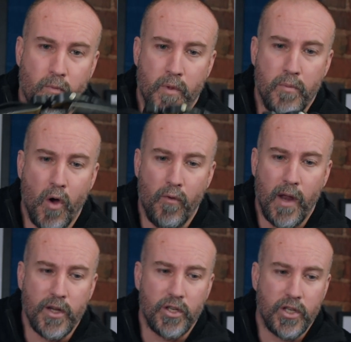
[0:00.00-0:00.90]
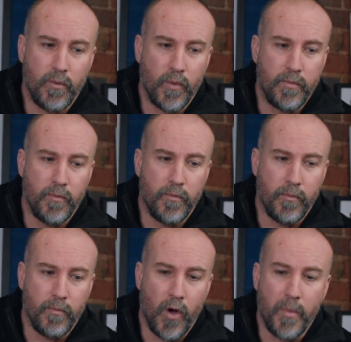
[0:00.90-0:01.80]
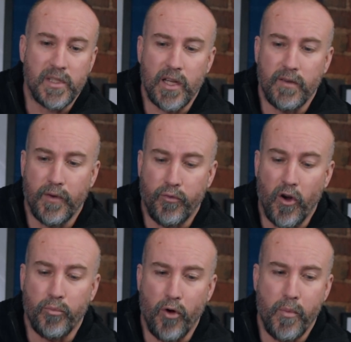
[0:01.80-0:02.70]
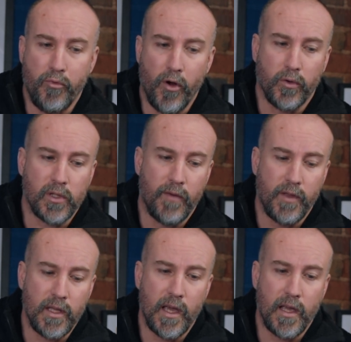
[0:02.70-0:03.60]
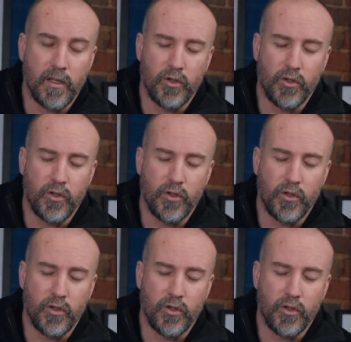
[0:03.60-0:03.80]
with my relationship with my obsession for Frog.Pro products over the years,